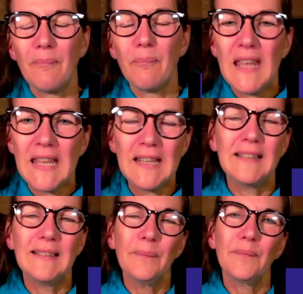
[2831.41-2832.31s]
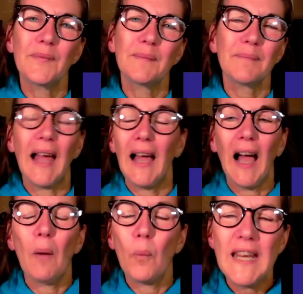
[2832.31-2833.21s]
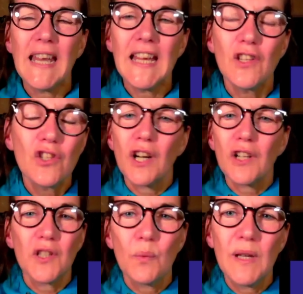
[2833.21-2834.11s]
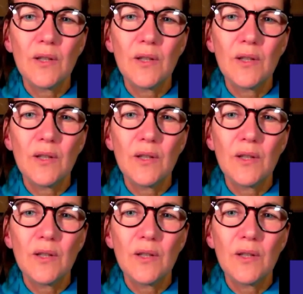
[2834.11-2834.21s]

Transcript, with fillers: mean we need structures.